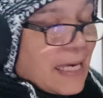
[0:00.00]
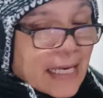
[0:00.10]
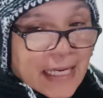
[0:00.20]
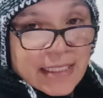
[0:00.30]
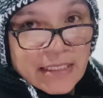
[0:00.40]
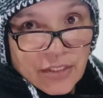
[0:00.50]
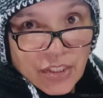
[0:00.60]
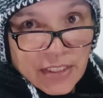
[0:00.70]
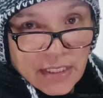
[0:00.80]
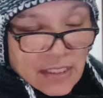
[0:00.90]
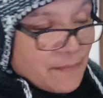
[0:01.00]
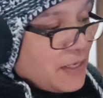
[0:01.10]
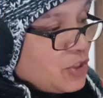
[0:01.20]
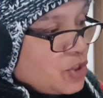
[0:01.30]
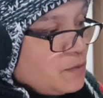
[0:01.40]
And just as I
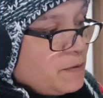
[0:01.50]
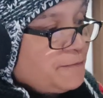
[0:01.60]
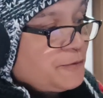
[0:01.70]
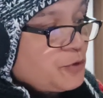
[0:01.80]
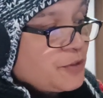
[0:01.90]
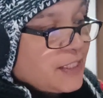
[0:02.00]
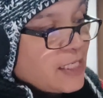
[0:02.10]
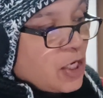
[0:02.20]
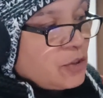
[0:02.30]
mentioned before, they